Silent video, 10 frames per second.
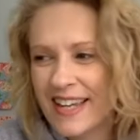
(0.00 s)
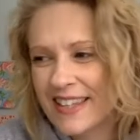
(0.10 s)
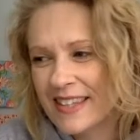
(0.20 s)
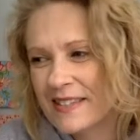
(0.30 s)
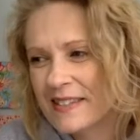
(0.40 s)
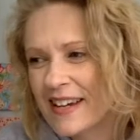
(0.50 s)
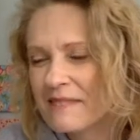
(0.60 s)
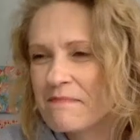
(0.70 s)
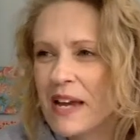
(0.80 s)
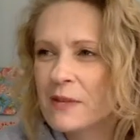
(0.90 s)
the kind
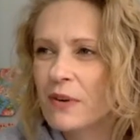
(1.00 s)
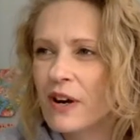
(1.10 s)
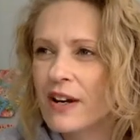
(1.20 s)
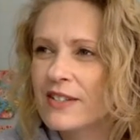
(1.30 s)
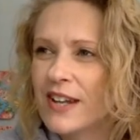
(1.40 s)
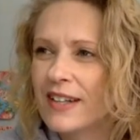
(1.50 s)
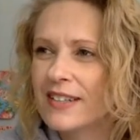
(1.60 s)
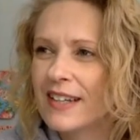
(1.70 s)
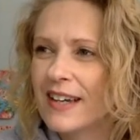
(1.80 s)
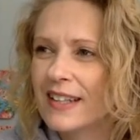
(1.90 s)
of main project
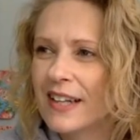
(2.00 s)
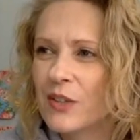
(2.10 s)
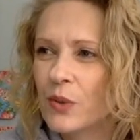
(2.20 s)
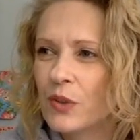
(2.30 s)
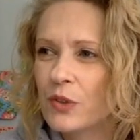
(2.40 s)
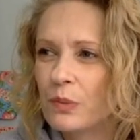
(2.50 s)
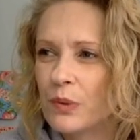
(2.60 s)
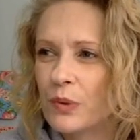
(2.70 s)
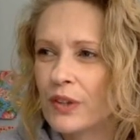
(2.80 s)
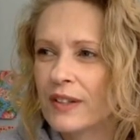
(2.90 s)
I'd like to
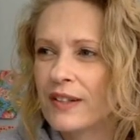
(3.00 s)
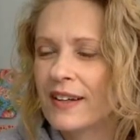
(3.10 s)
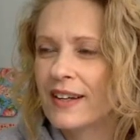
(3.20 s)
explore,